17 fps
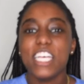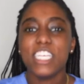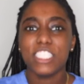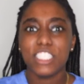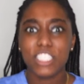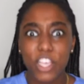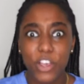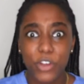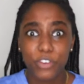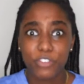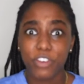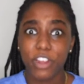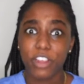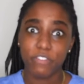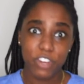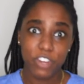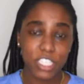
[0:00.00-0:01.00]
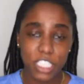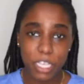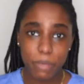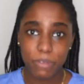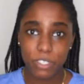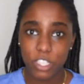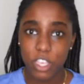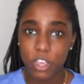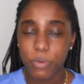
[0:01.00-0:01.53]
So for our first
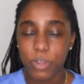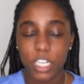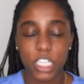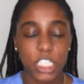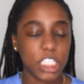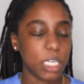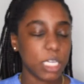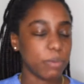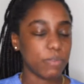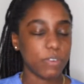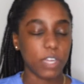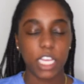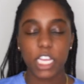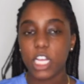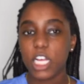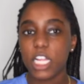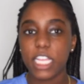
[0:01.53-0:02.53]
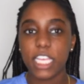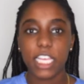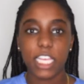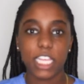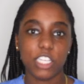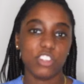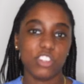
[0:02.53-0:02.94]
episode, we're going to jump right on in,